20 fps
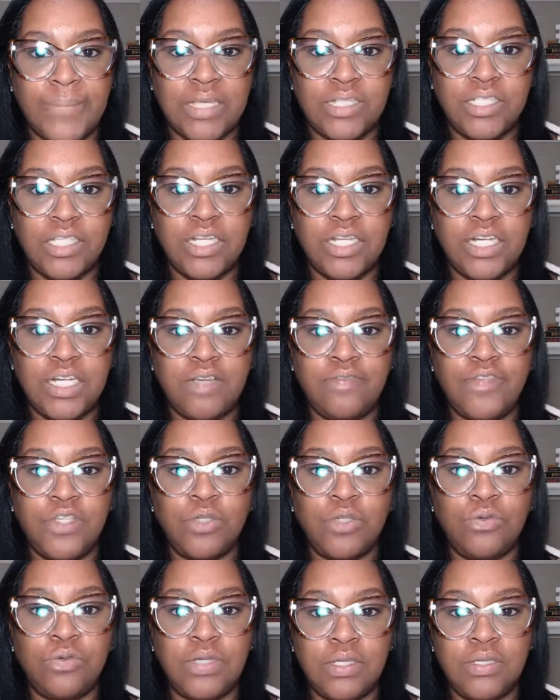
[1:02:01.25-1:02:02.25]
Did any of
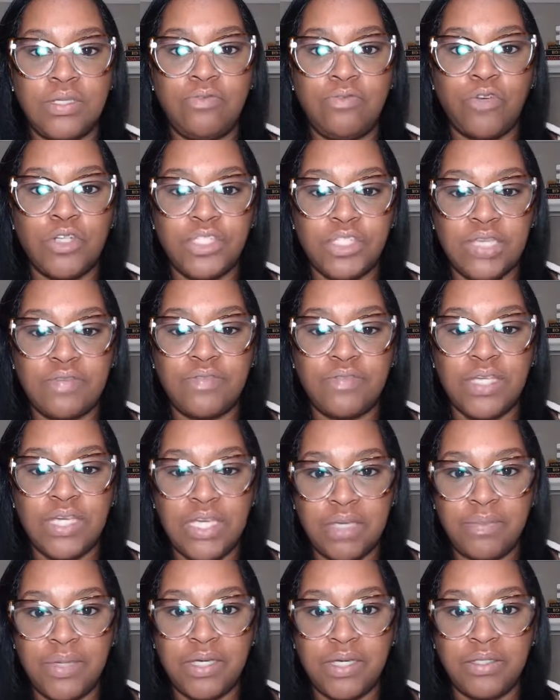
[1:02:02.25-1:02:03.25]
you receive
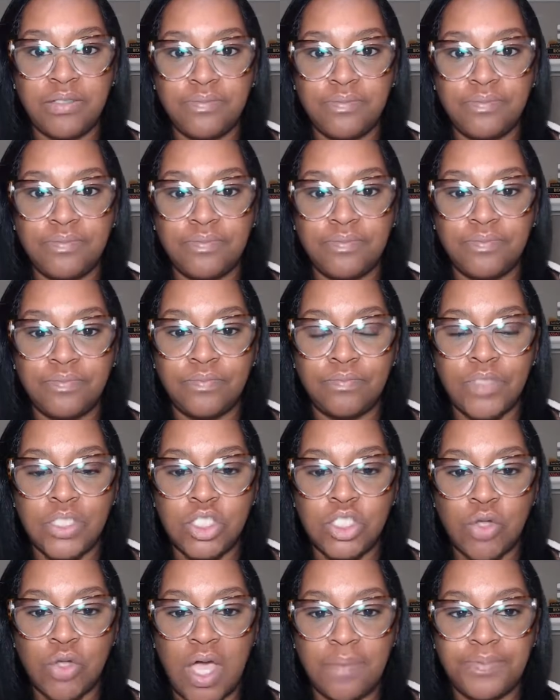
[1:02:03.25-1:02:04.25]
the email?
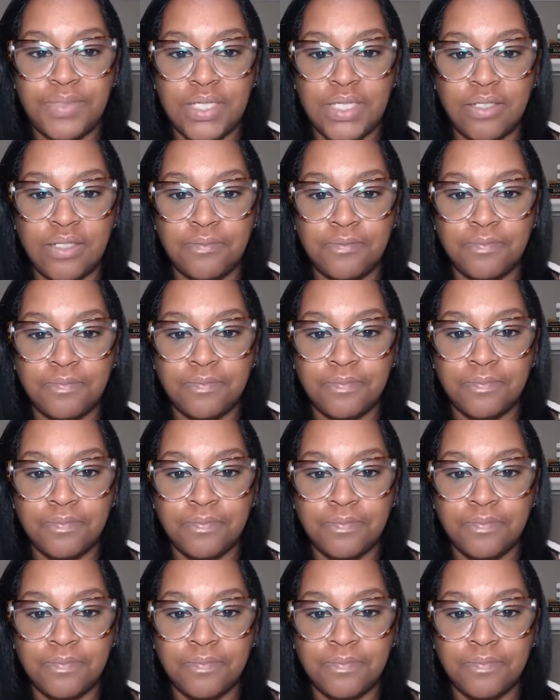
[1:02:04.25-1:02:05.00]
Did you opt in?